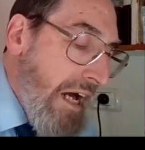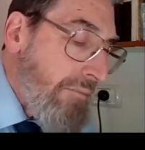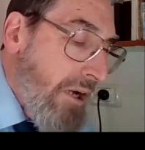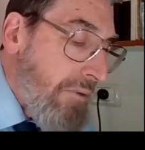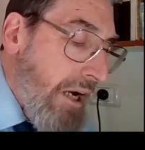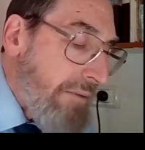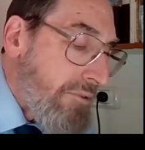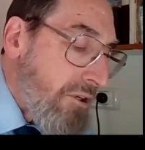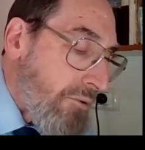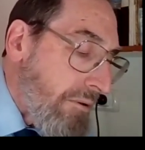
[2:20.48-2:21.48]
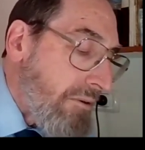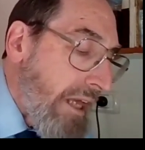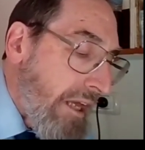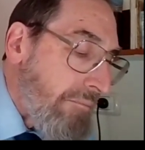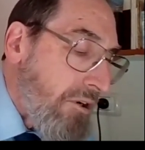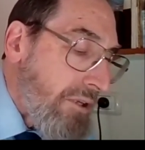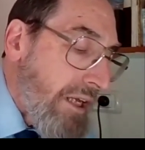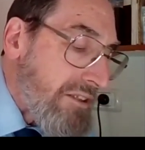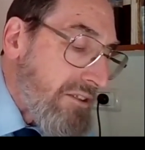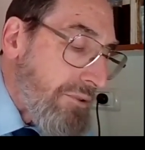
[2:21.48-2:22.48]
hamayim torim.
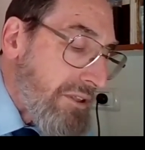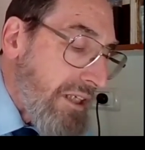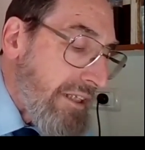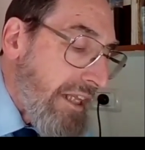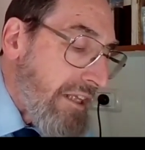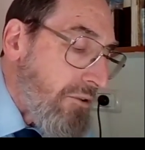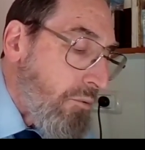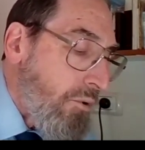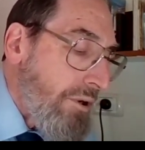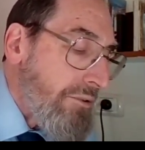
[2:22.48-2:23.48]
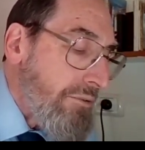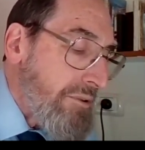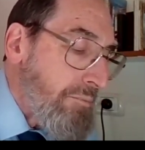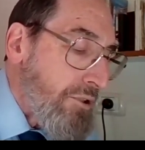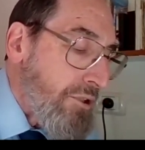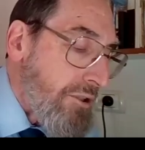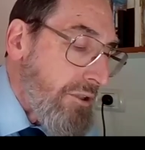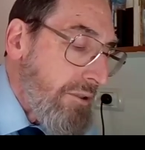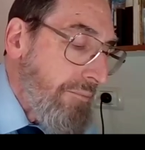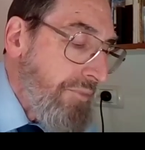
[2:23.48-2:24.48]
Okay, so we said that in the water is
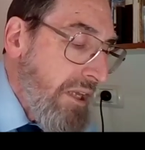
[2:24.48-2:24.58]
pure.